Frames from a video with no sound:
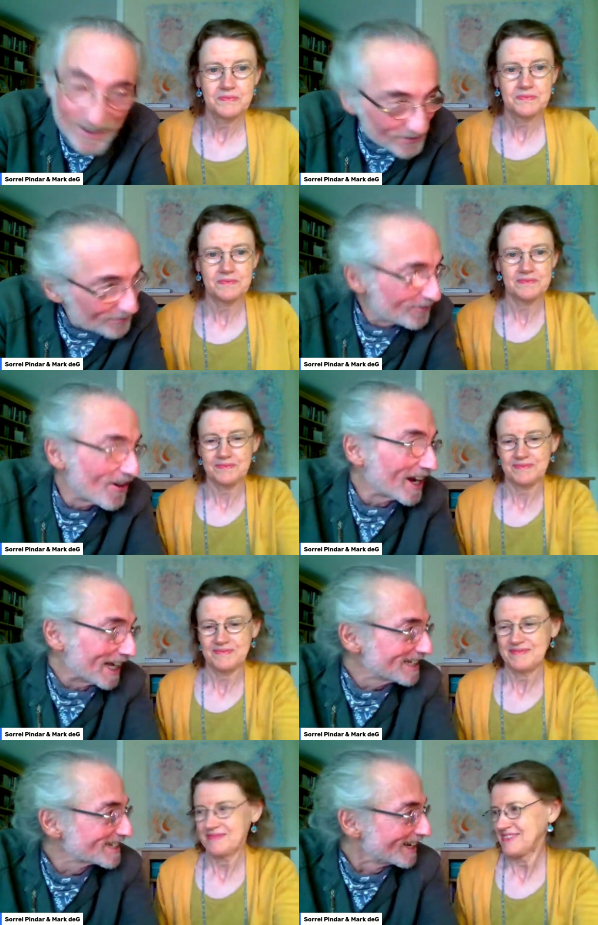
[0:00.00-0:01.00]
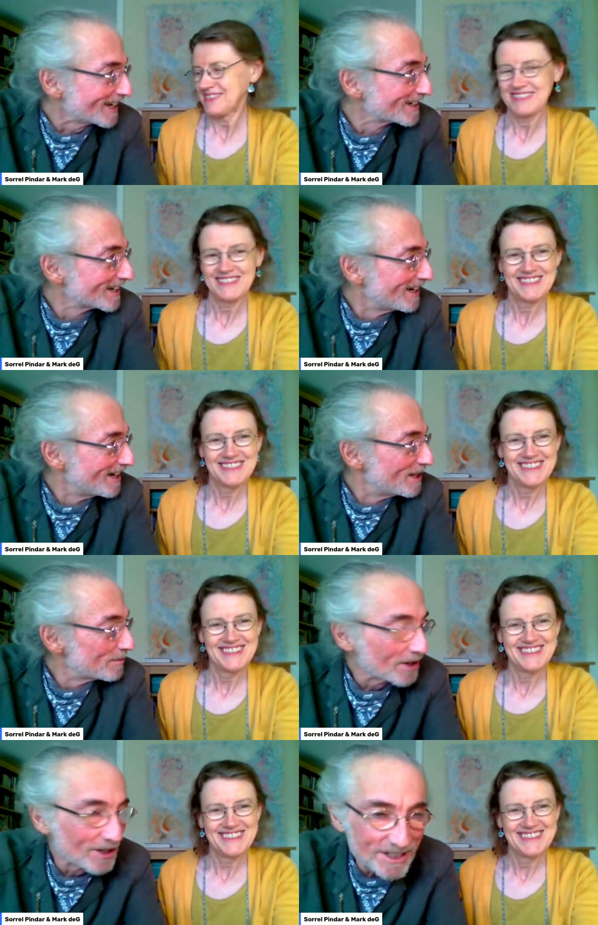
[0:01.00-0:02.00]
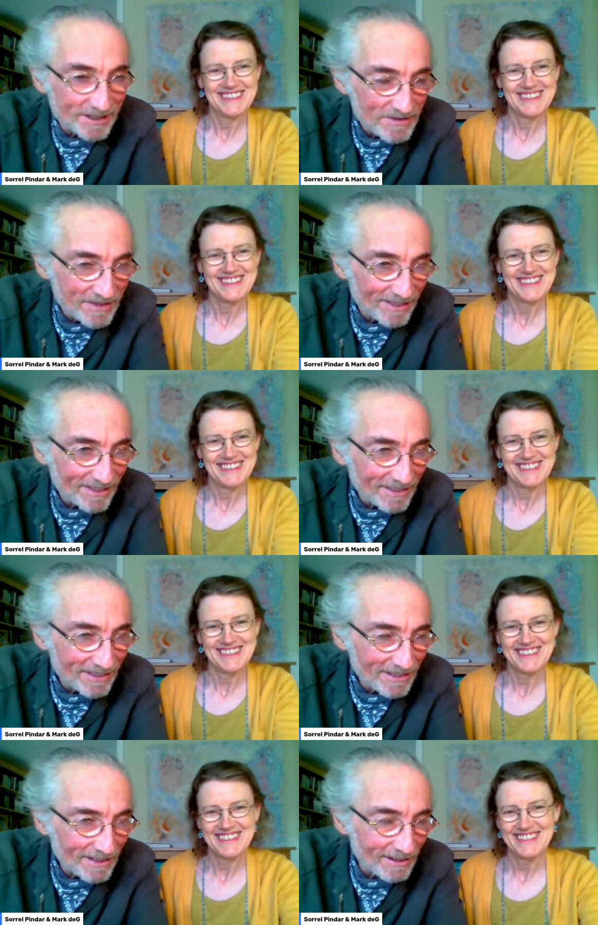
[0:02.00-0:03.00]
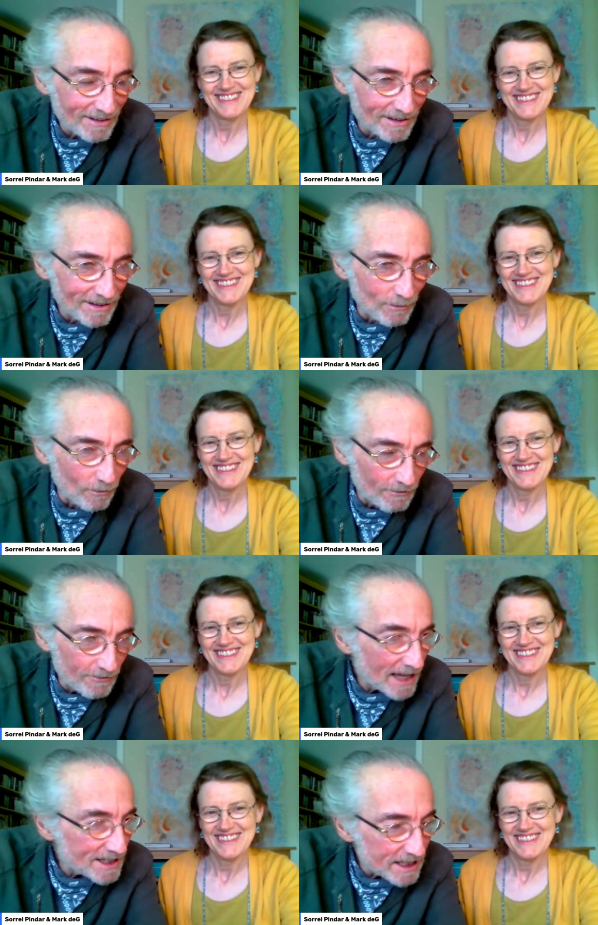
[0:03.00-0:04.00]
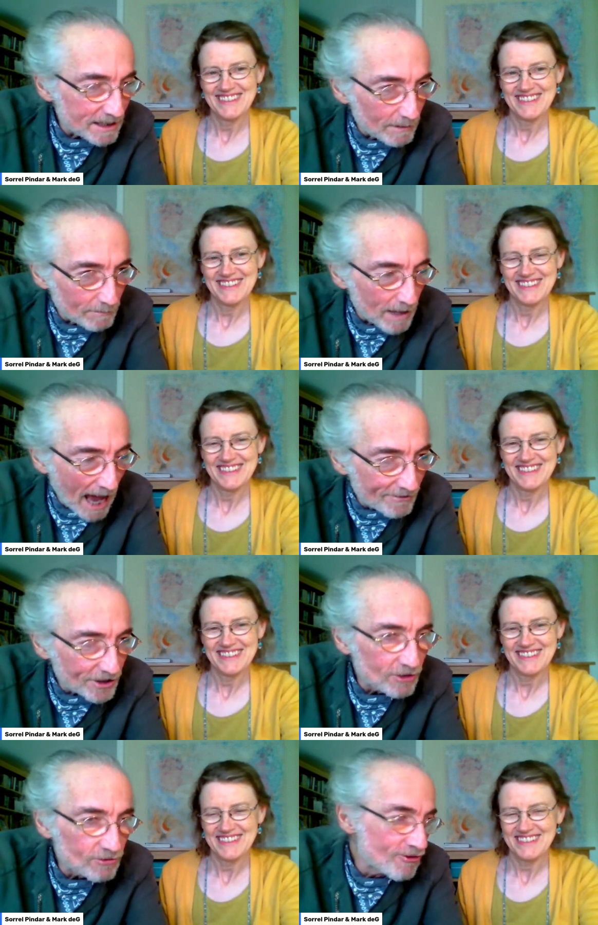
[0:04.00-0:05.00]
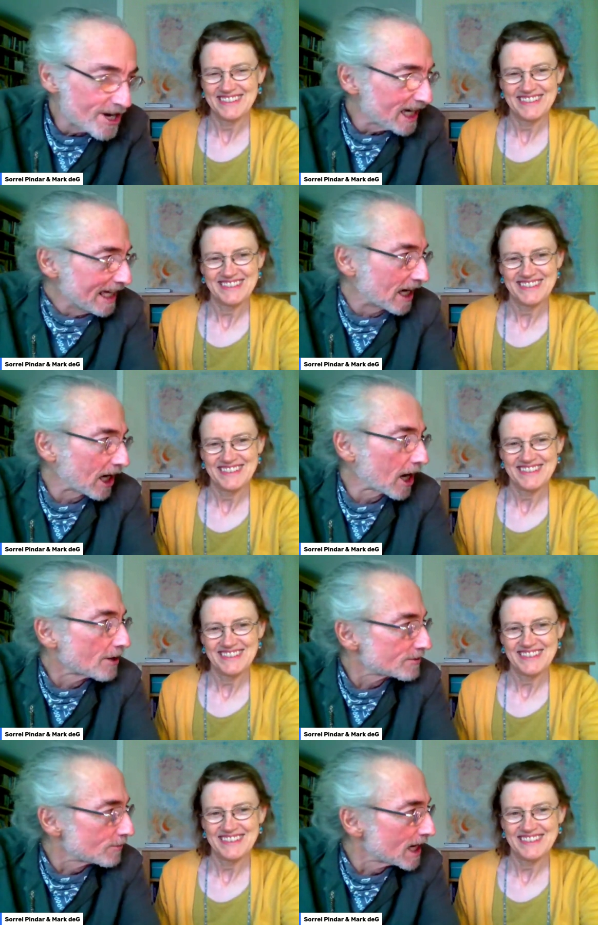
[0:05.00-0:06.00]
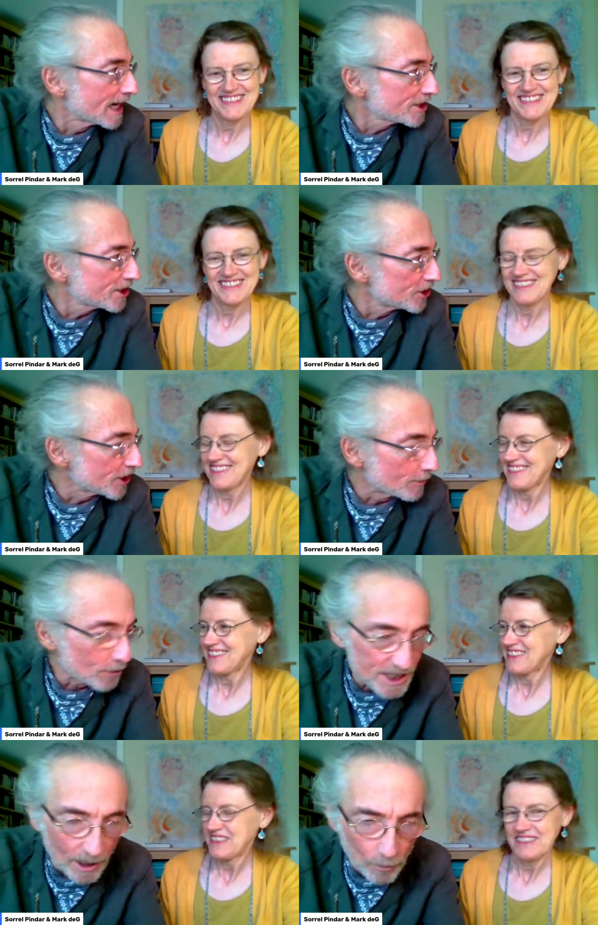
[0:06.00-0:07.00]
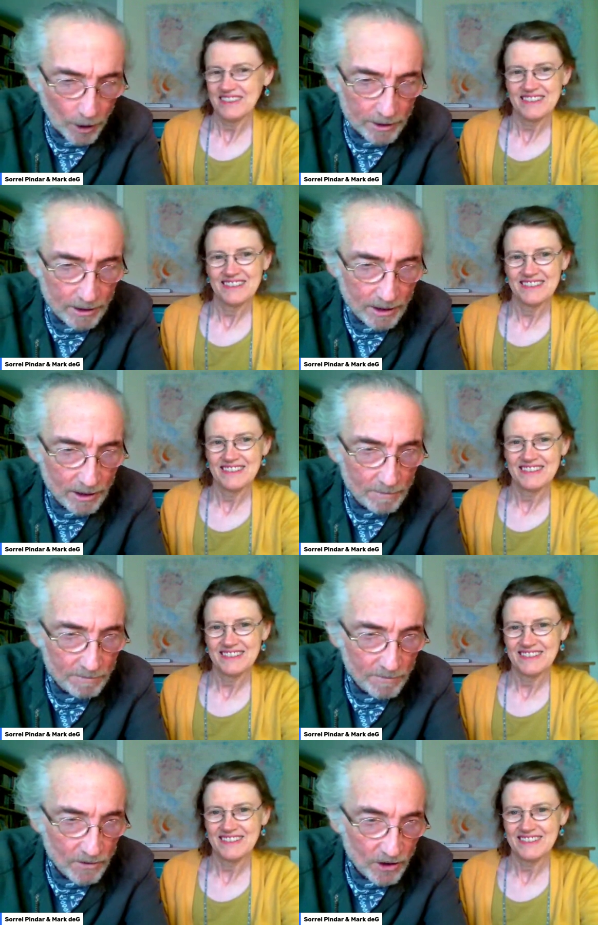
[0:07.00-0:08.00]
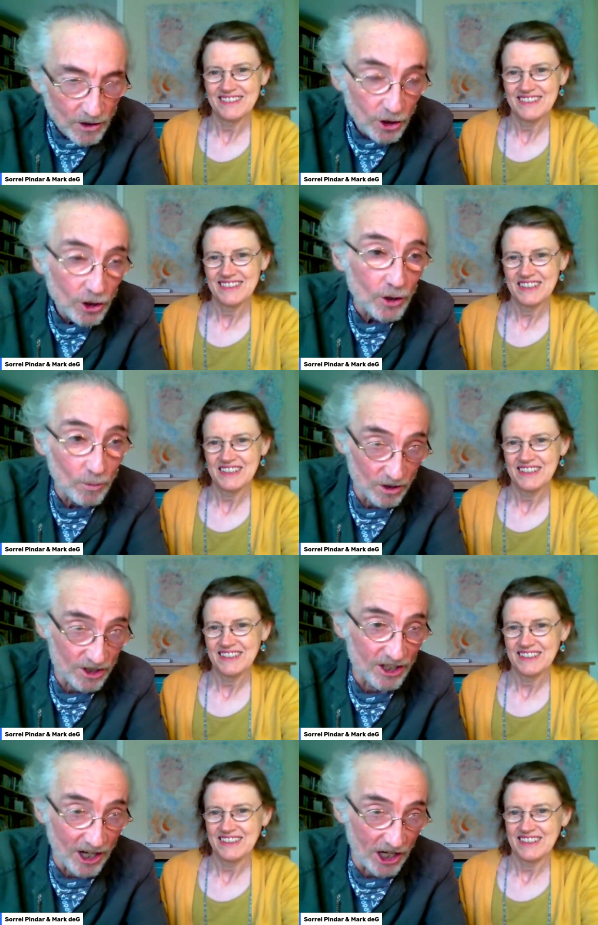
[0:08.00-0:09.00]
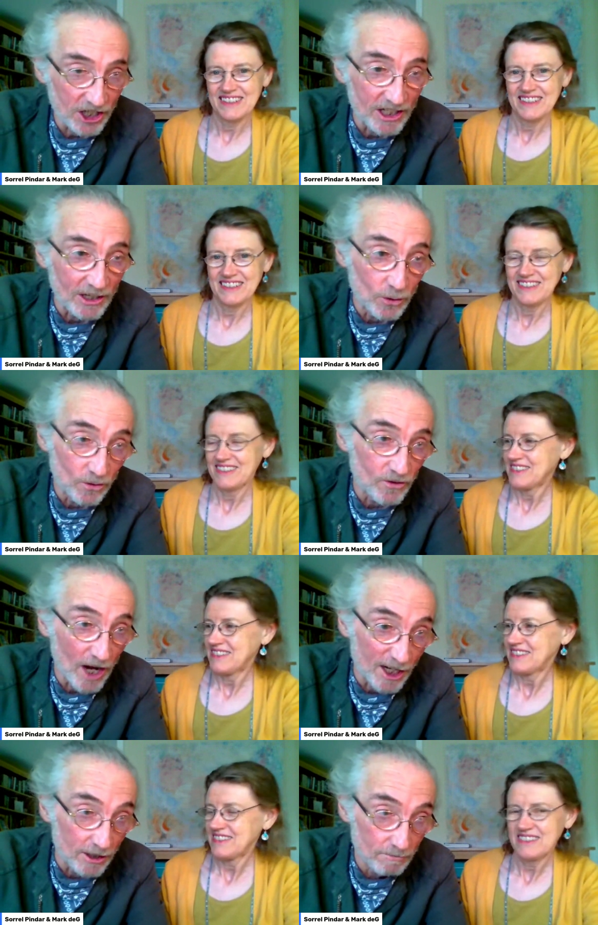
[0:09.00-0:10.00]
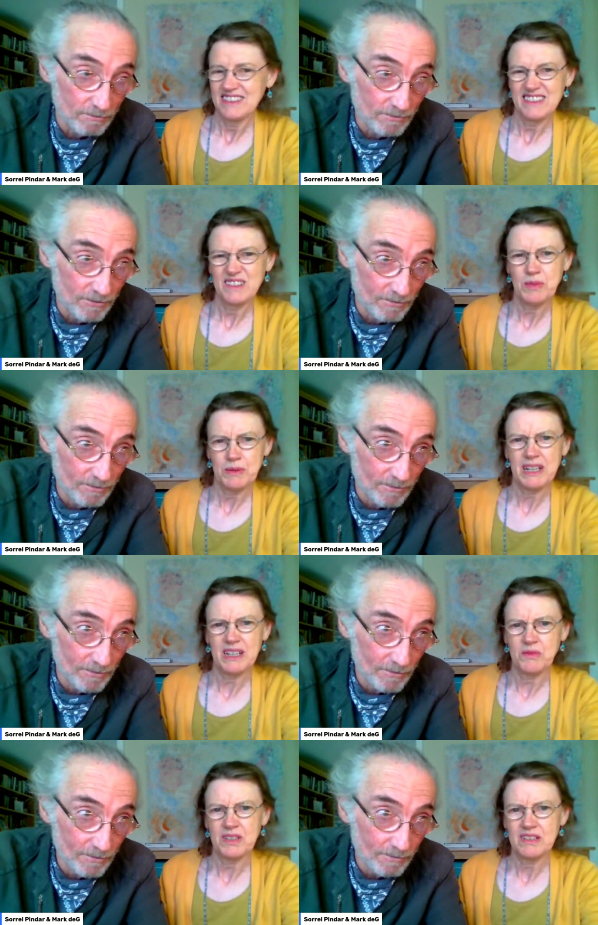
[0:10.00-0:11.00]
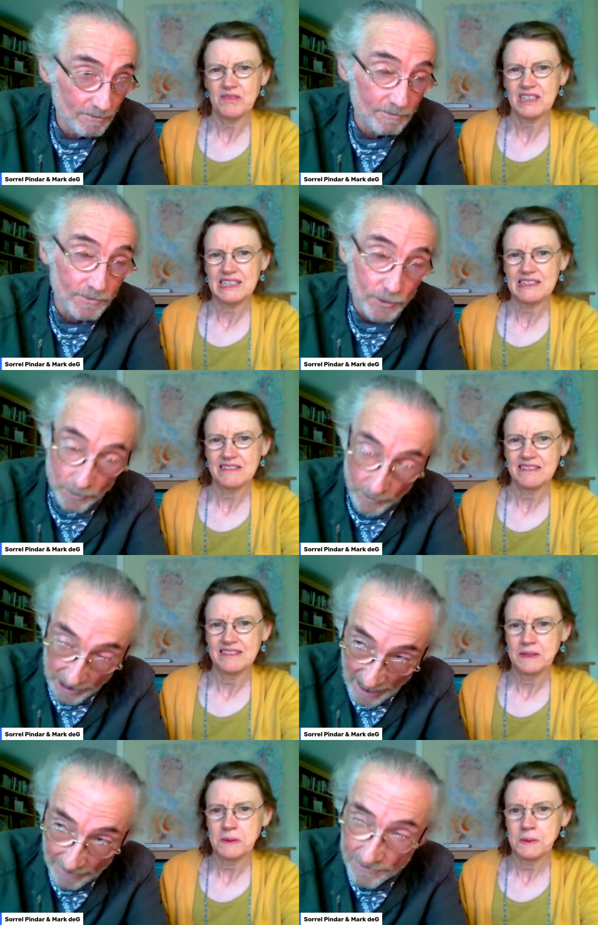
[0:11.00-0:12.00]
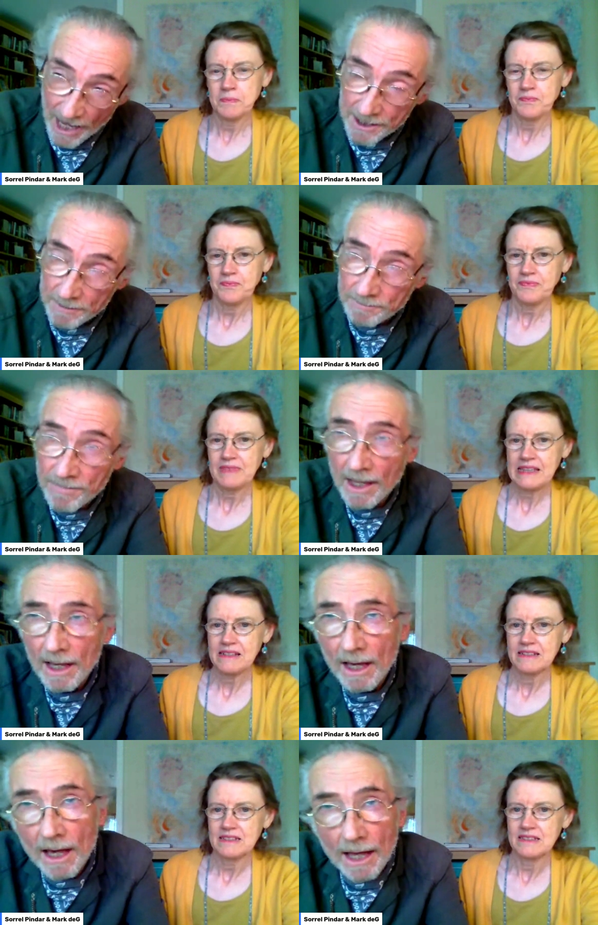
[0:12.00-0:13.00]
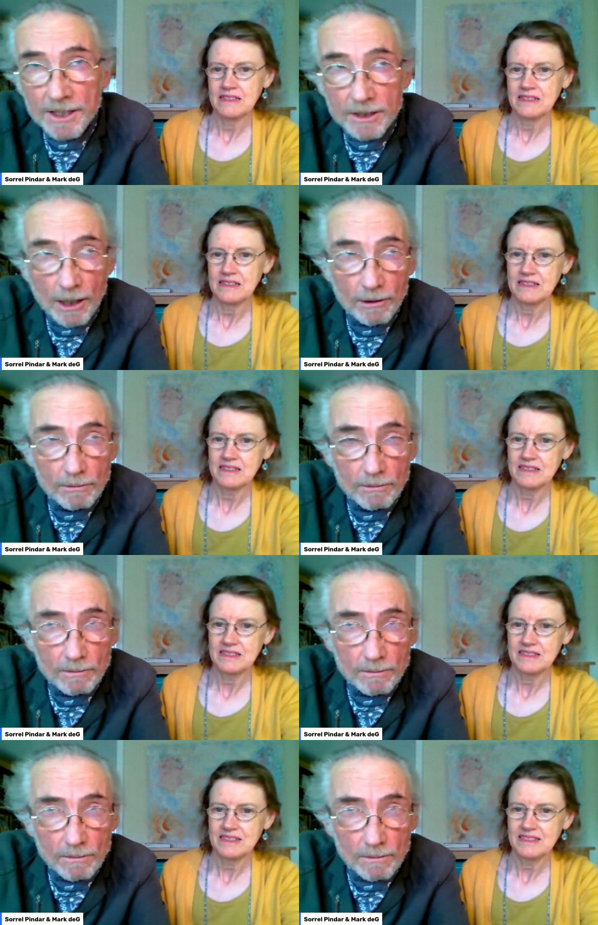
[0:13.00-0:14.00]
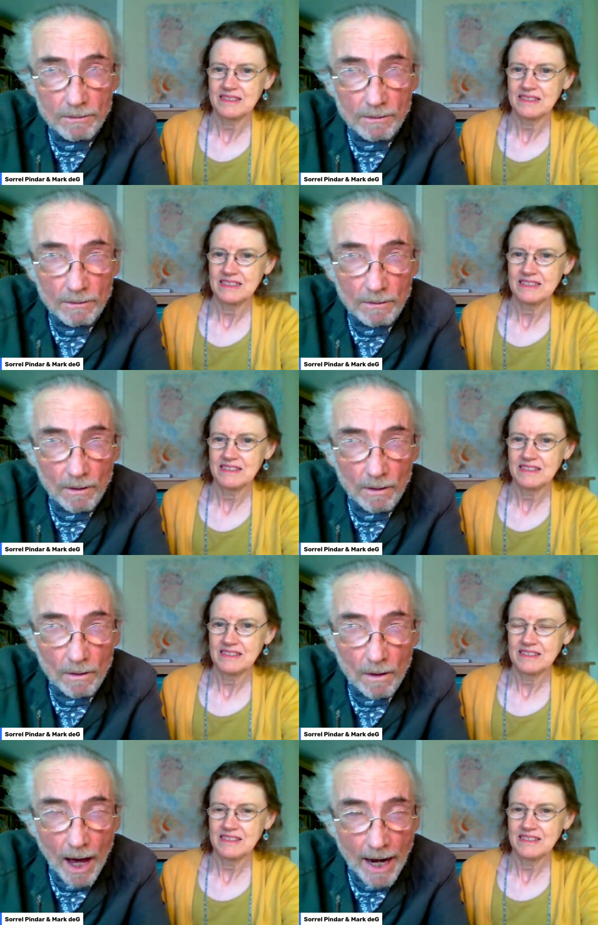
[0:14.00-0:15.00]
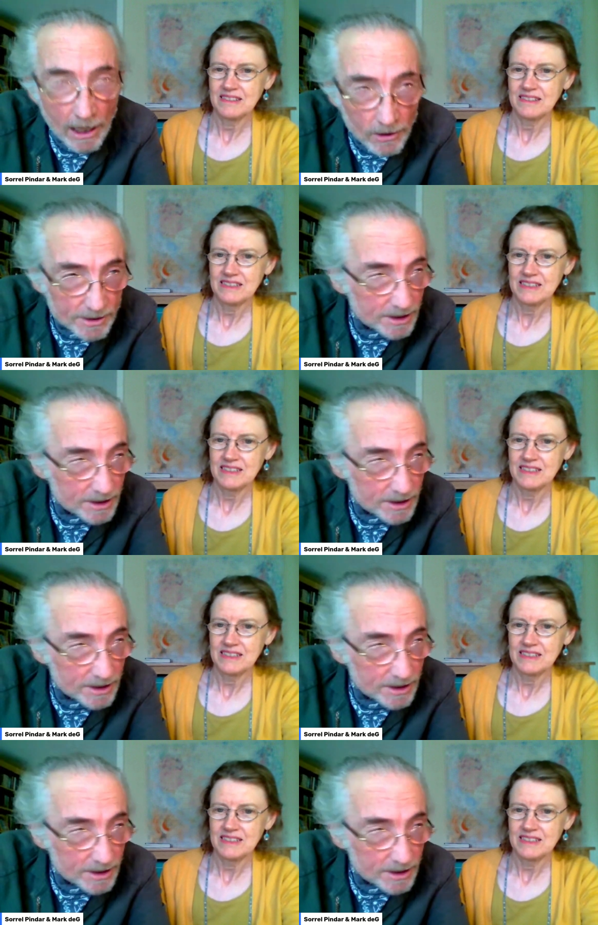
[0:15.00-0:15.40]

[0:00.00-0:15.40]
Speaker 1: that's funny, isn't it? Because fancy having a really close relationship with someone who wasn't actually your friend. Kind of you have that. And so and I